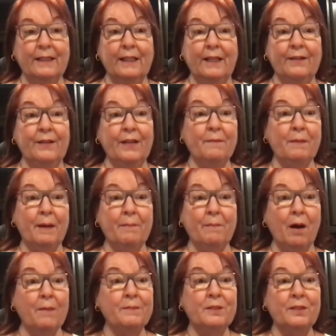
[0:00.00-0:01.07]
And then my
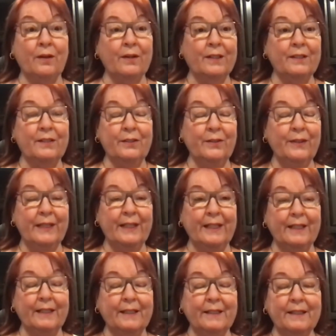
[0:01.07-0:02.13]
mom started doing
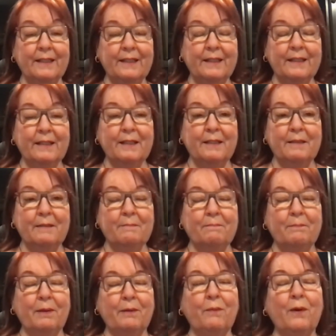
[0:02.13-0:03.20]
it.
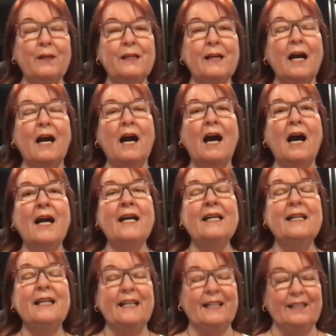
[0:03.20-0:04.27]
But what I
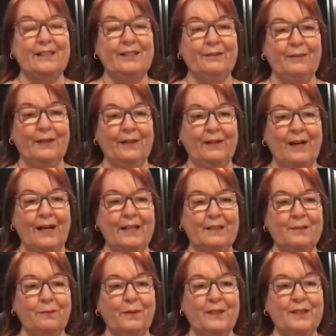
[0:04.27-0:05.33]
needed to
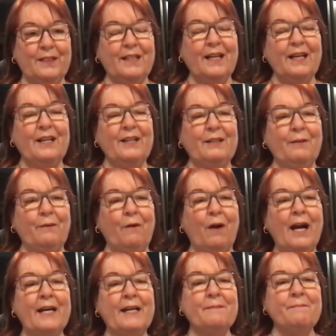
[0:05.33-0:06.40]
realize was the
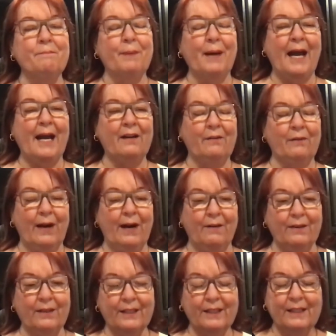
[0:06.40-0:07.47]
writing
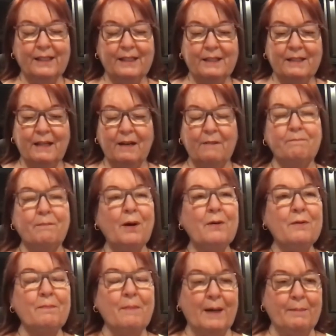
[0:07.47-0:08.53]
background of
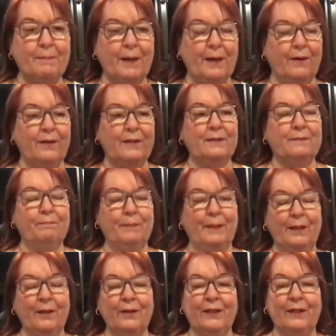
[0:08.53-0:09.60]
both my parents,
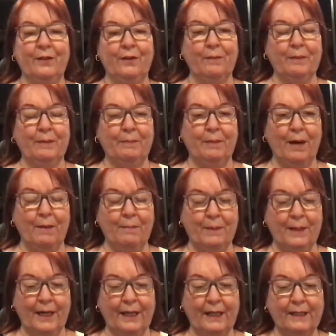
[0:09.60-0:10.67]
Bill and Erma
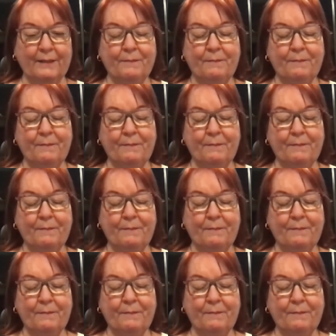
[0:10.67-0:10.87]
Bombeck.